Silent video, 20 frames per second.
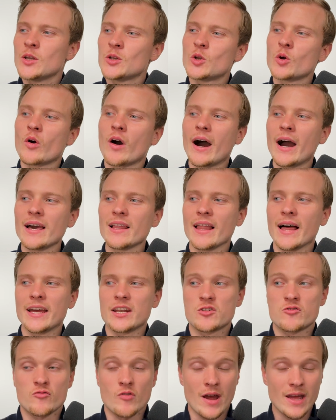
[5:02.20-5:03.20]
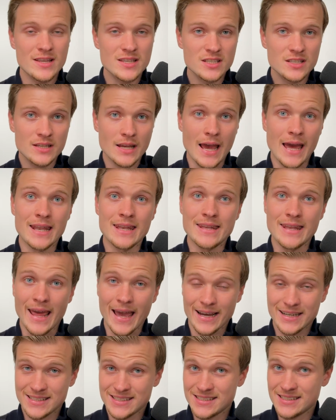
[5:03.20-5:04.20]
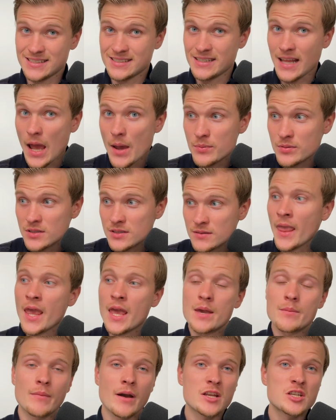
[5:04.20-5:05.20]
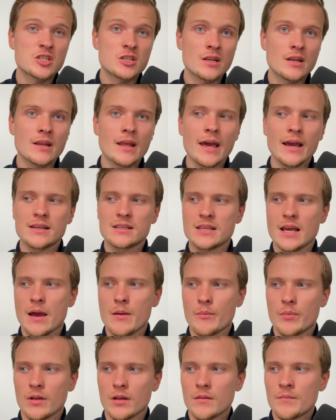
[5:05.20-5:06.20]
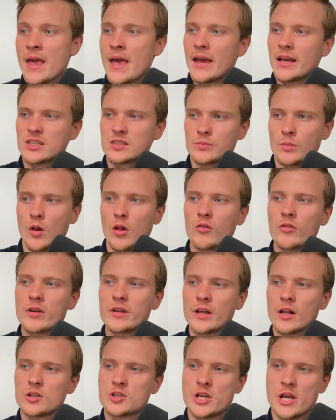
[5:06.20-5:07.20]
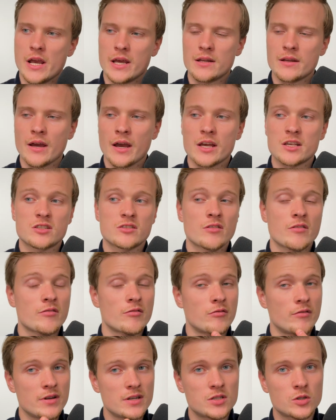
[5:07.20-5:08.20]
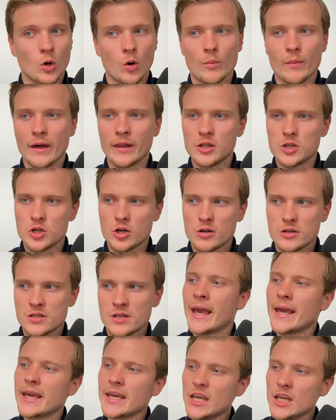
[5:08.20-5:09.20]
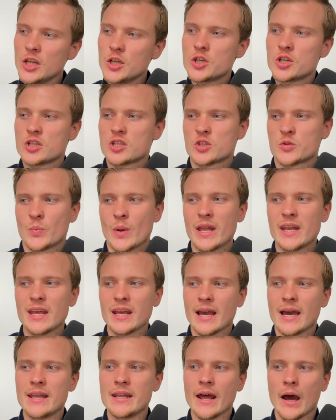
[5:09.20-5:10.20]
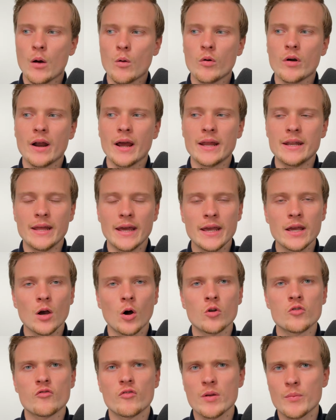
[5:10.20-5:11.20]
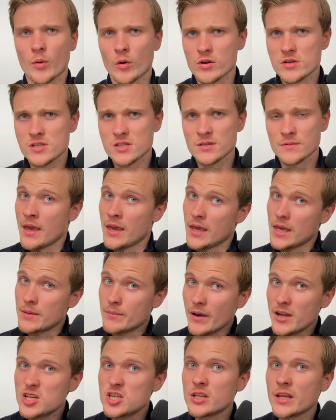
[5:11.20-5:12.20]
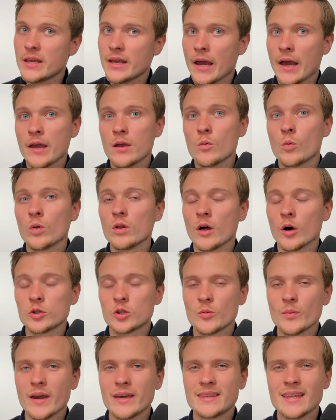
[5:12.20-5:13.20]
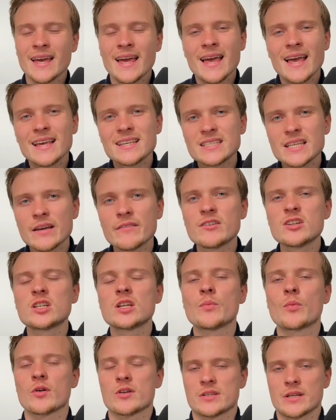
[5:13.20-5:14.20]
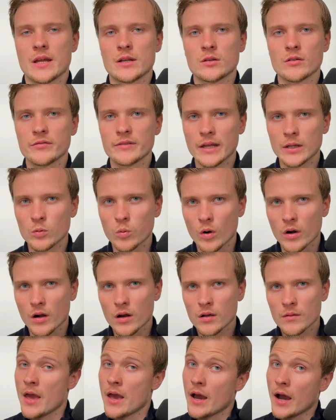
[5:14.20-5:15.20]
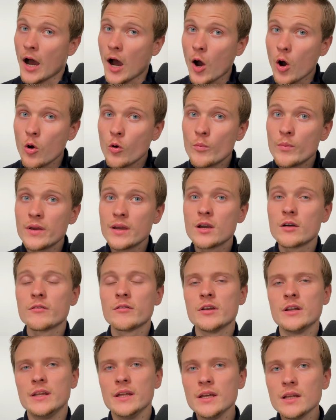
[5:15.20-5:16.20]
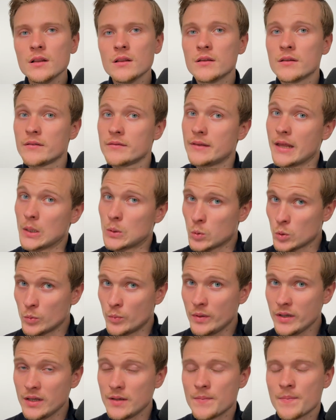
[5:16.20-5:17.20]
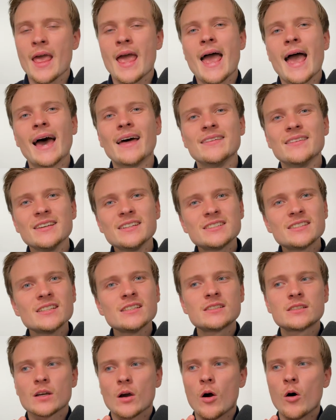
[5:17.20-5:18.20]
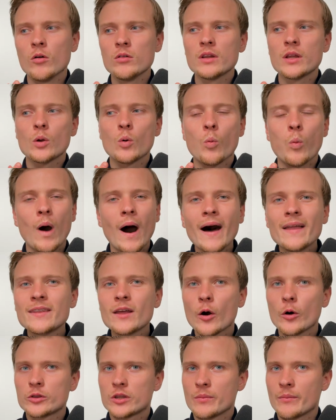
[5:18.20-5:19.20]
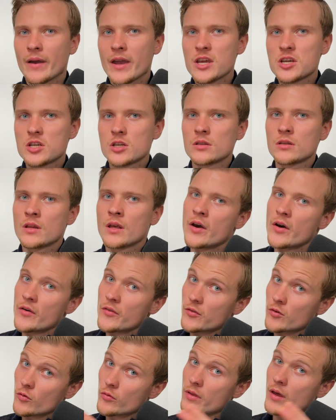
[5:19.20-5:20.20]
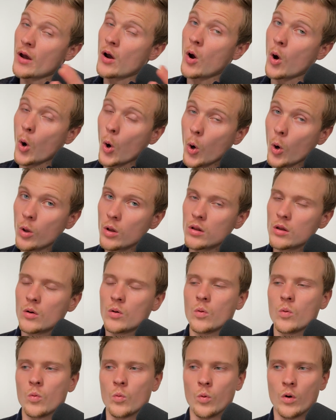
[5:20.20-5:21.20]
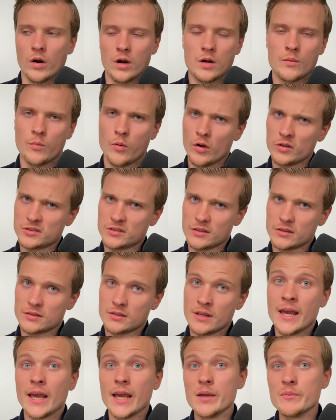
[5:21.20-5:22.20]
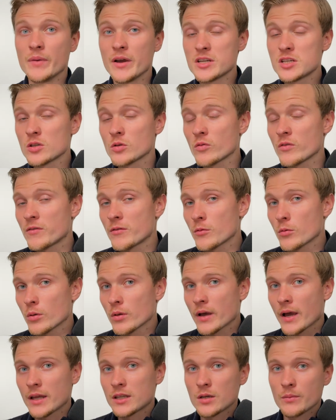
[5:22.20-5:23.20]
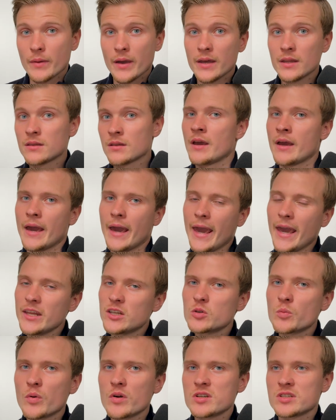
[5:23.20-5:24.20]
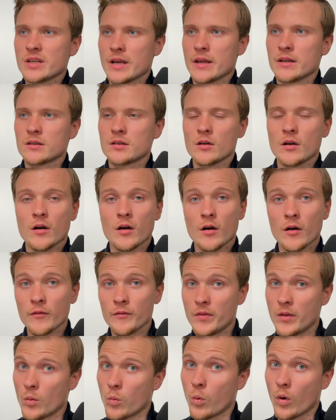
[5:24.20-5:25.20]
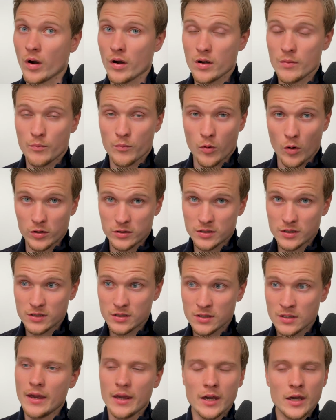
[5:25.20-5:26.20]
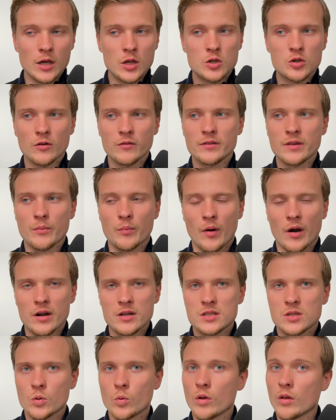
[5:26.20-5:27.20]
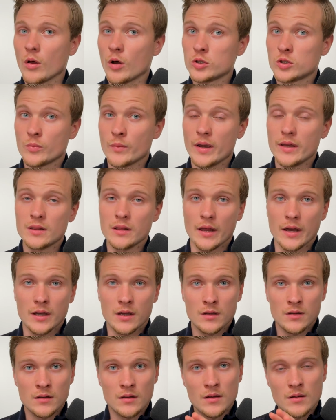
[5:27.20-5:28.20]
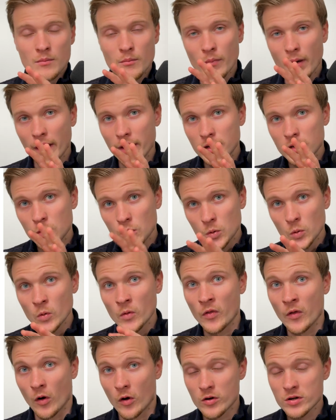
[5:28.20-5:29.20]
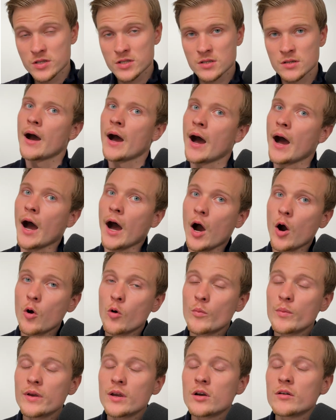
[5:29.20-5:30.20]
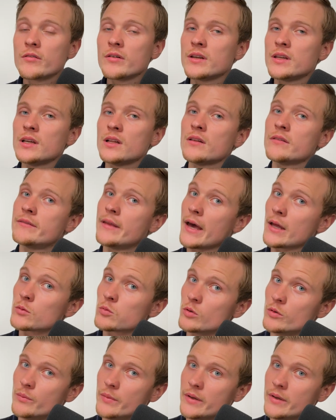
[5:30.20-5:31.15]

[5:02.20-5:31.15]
to highlight trends and next steps. Imagine an example. A small retail chain has three store managers, each spending an hour a day on reports. Imagine AI will automate 70% of that work. How big of a deal that would be? And this is only one automation through the whole work process. Imagine if we will automate 80% of the work process. Each of the parts will automate like by two thirds. How big of a deal that would